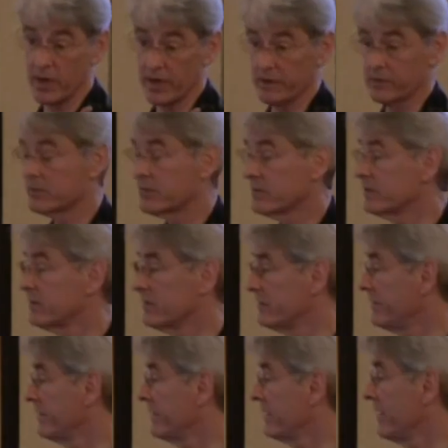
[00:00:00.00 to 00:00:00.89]
one,
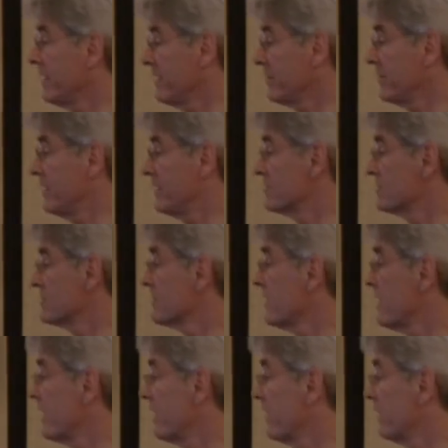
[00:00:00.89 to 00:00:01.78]
the uh, Ayn Rand
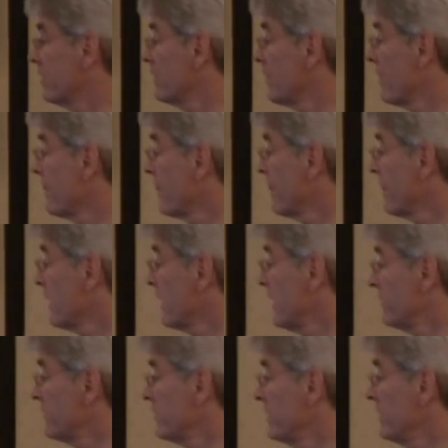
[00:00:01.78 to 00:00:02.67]
Society
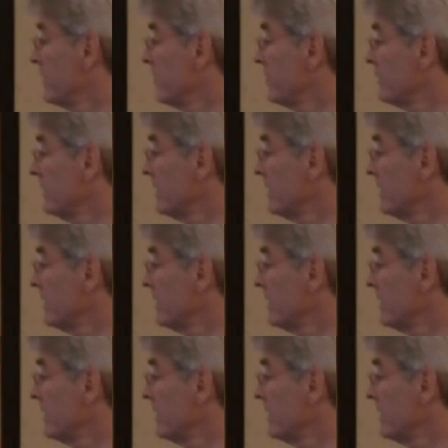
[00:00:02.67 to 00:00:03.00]
at the uh,